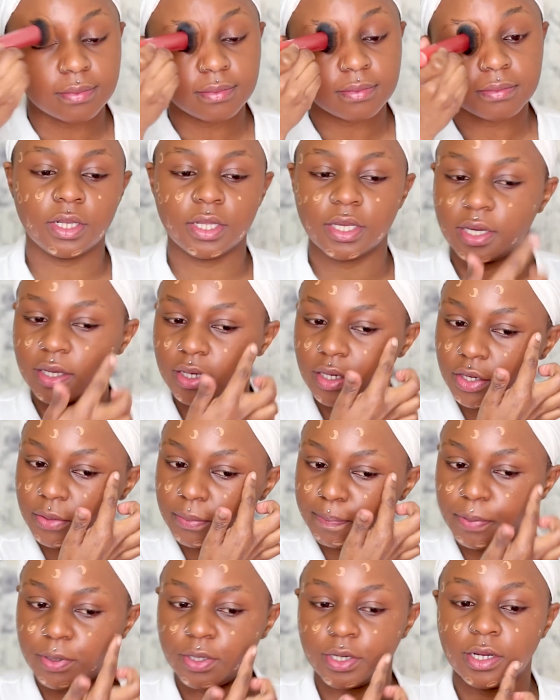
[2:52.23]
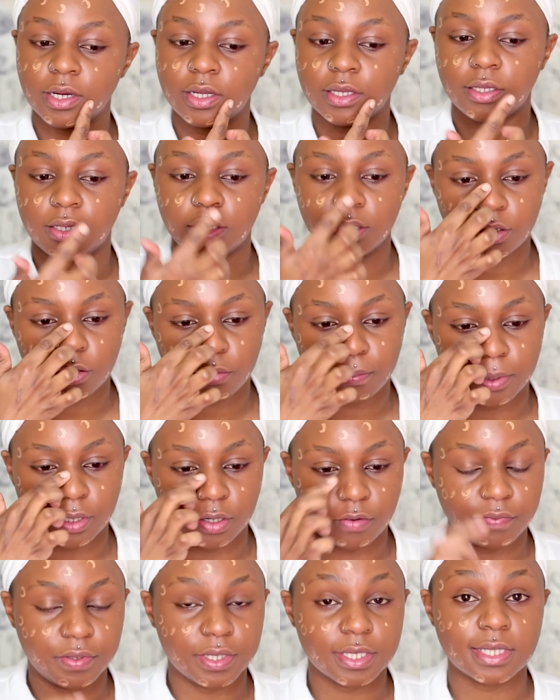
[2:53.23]
I'm only gonna put a little bit
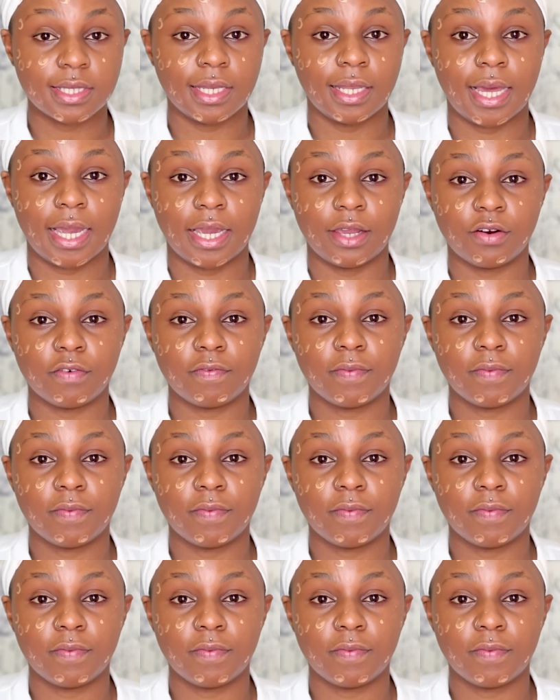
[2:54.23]
of this lighter